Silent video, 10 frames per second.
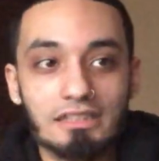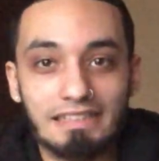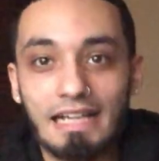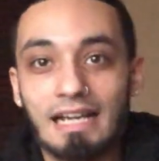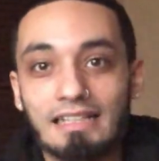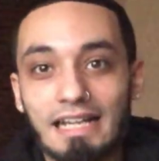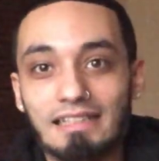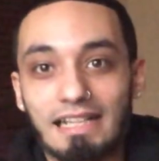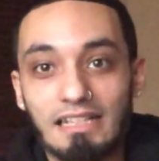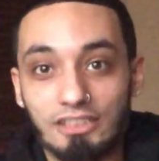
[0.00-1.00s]
yeah,
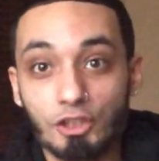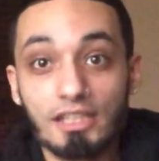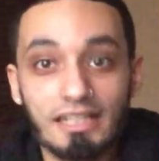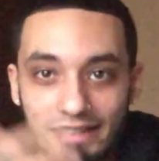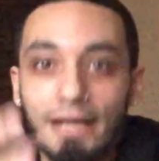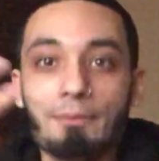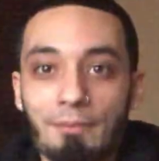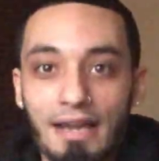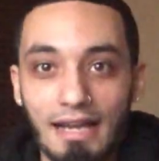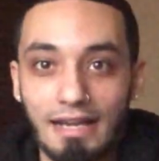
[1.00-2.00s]
that, that you're gonna get
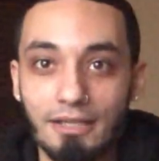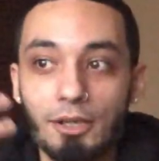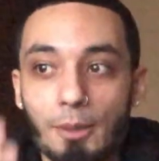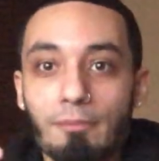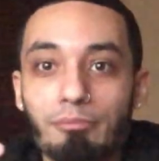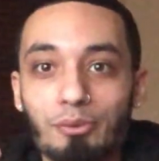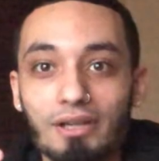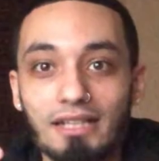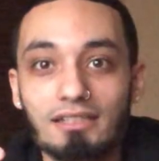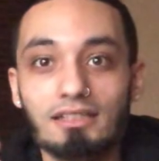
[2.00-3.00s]
mad,
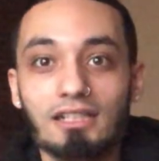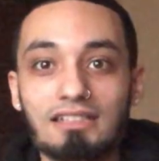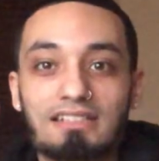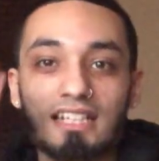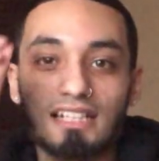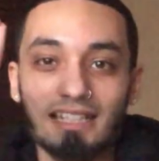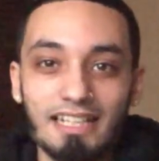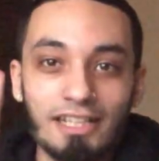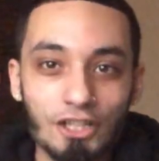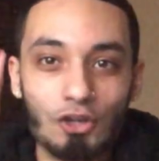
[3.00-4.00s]
but to
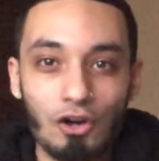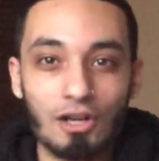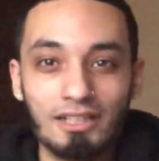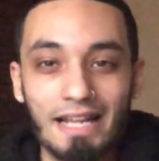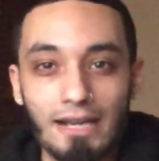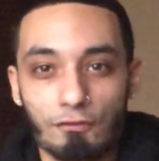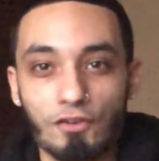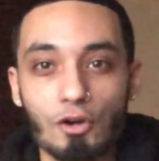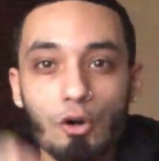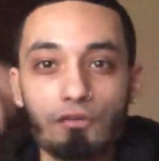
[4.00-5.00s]
linger on that
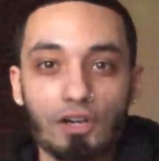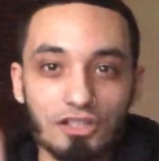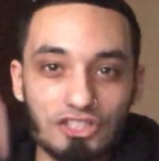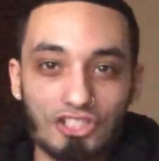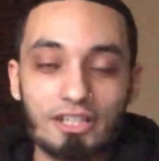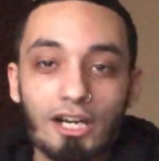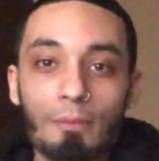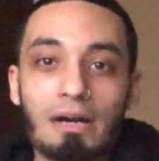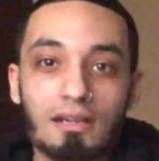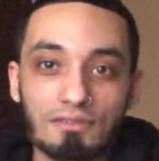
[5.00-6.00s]
for over a certain
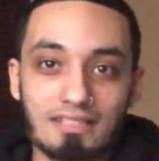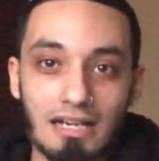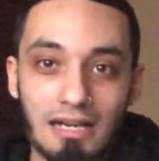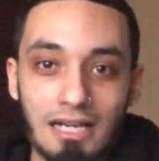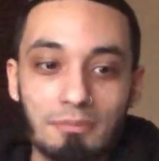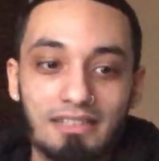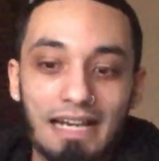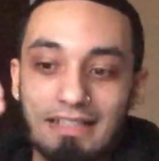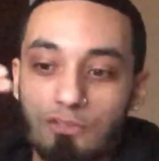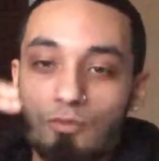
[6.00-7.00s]
amount of time
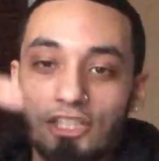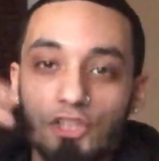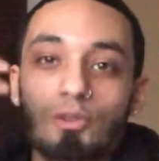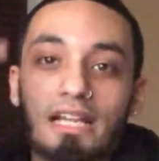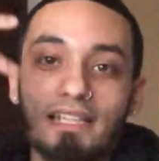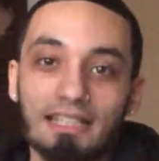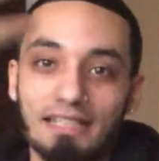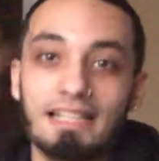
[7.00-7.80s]
that's when you letting it